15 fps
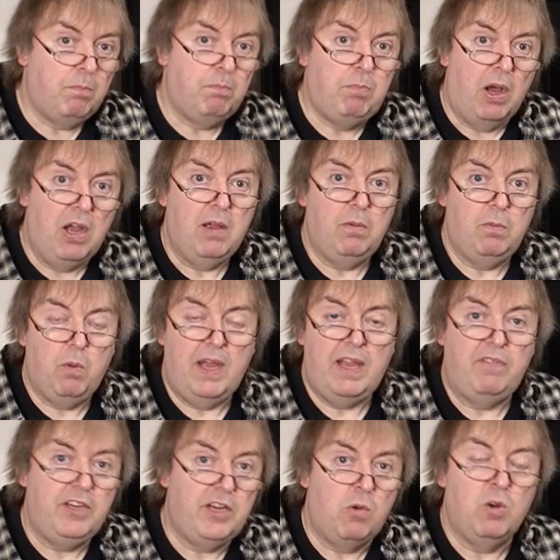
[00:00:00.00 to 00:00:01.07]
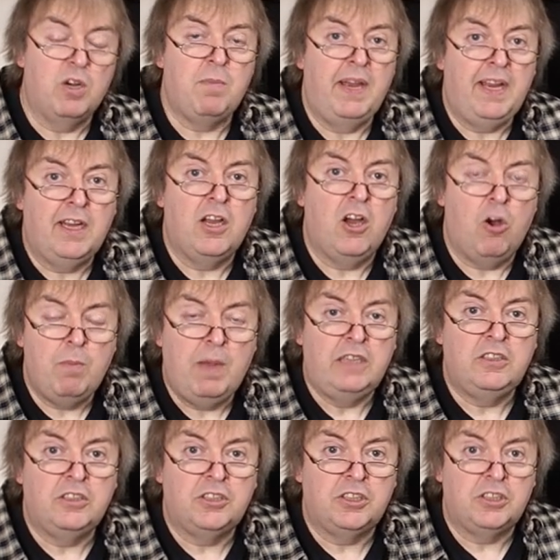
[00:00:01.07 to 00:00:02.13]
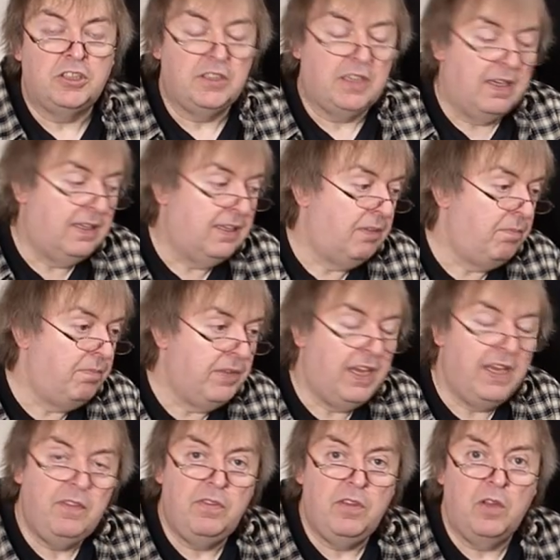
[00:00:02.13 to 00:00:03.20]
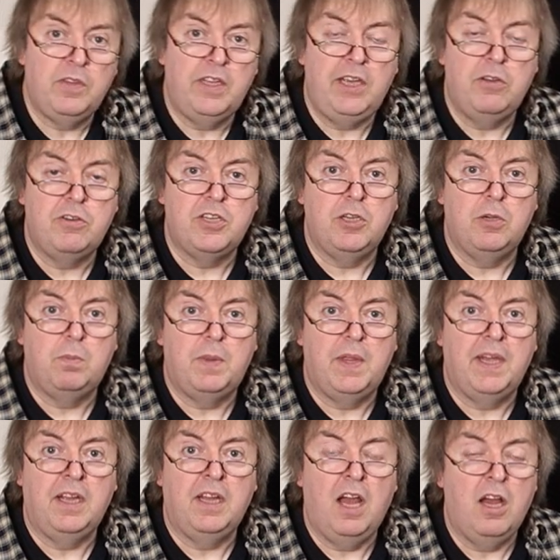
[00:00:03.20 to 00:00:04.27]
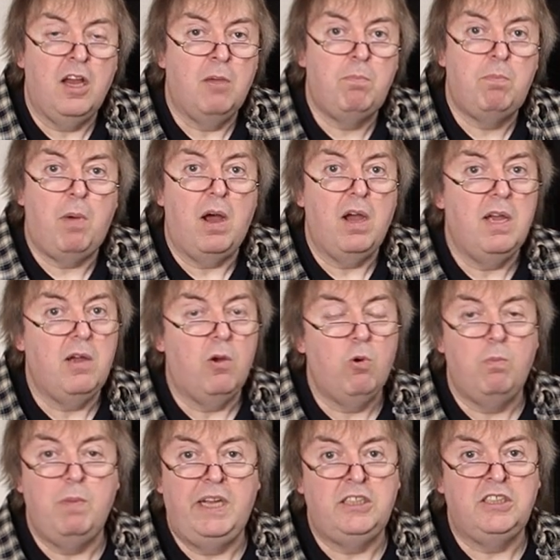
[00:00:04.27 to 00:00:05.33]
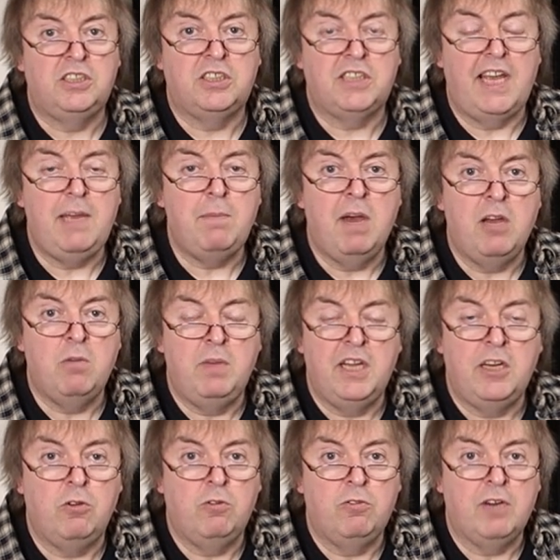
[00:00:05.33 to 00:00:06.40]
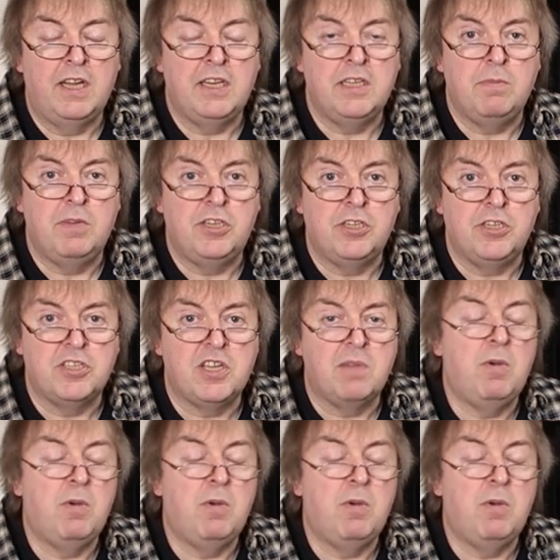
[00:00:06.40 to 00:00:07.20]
By the way, if you don't want to make comments on the YouTube thing, by all means, email me at NorthLightImages.